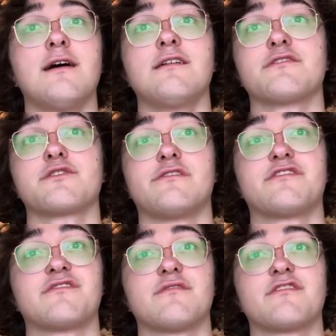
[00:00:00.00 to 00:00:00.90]
such
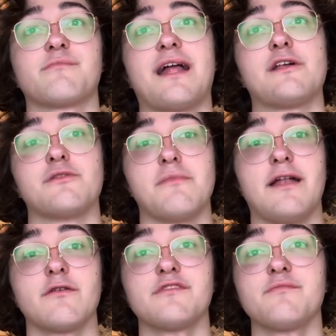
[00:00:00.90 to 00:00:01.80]
as Spanish and
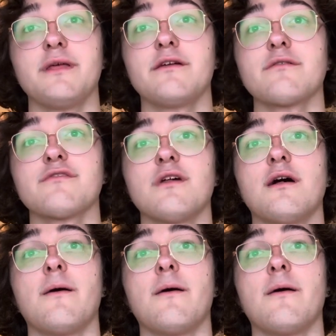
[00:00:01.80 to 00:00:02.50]
Mandarin speakers,